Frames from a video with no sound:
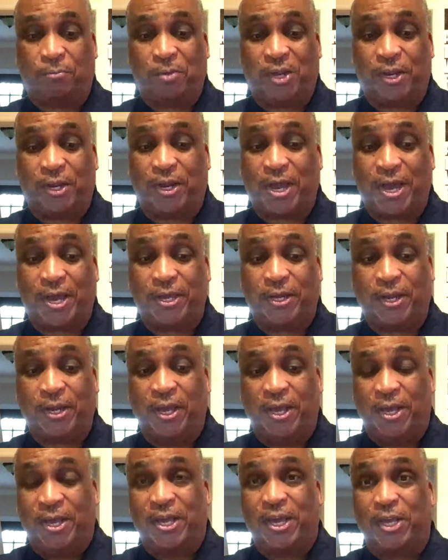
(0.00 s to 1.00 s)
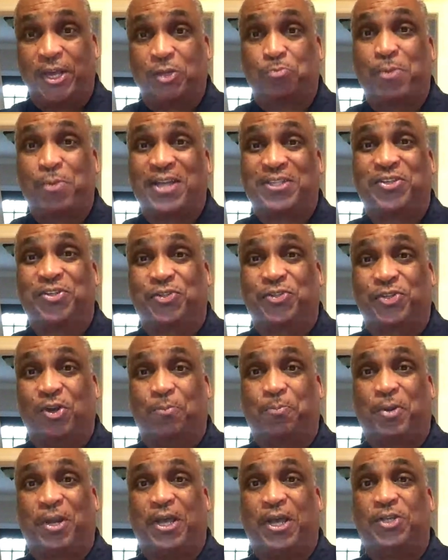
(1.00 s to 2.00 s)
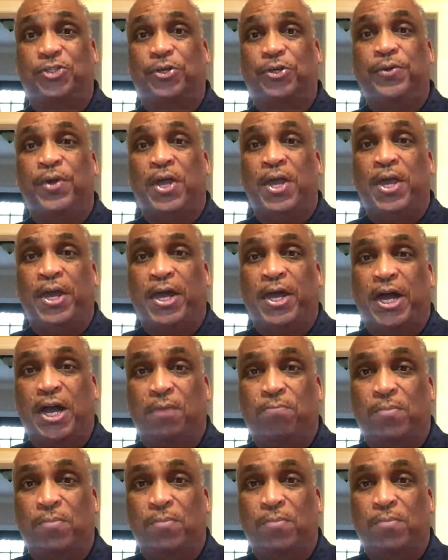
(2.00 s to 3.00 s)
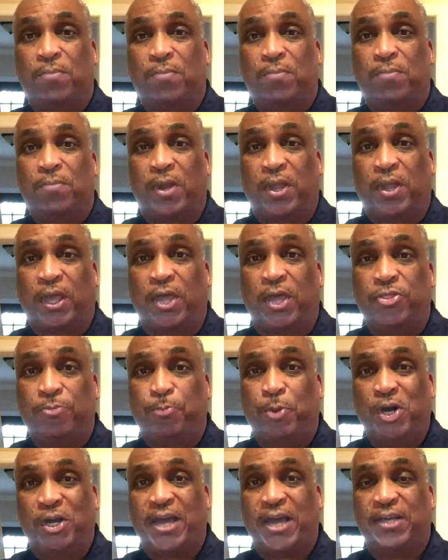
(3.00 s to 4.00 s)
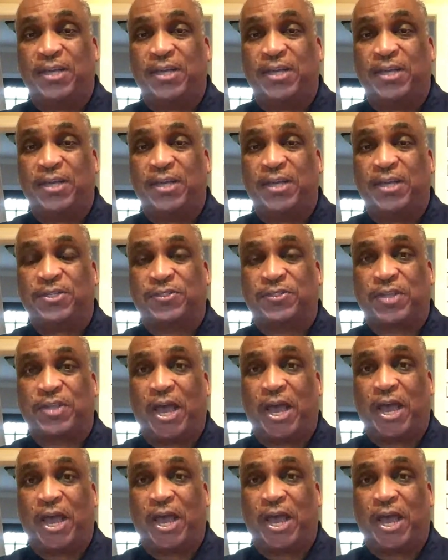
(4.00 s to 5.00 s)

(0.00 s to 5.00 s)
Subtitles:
me tonight. It's my sincere pleasure. In the book, I have the reasons